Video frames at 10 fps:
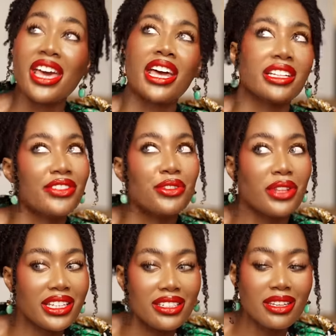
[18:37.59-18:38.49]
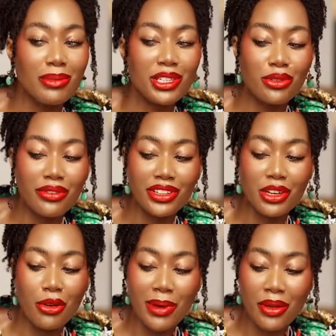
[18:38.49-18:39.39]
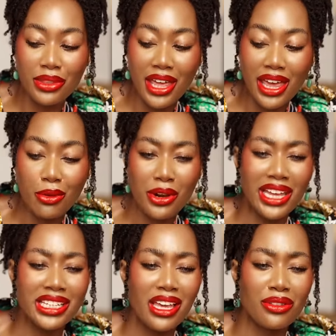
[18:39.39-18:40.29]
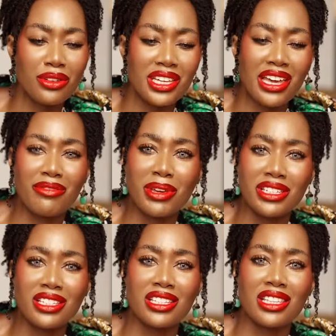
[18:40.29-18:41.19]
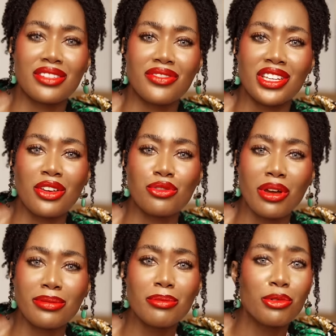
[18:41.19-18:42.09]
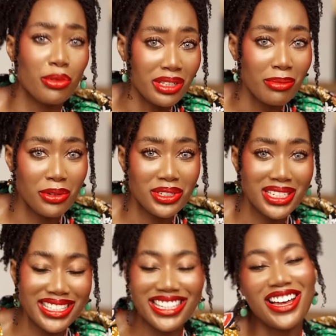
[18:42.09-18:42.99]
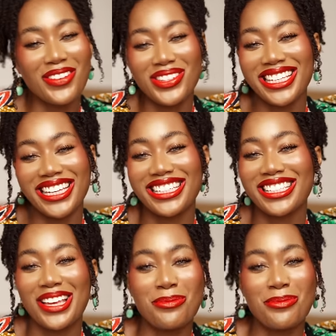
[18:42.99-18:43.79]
And if you'd like to see me do a video about that or any other thing I've mentioned in this video, drop some green emojis in the comment section down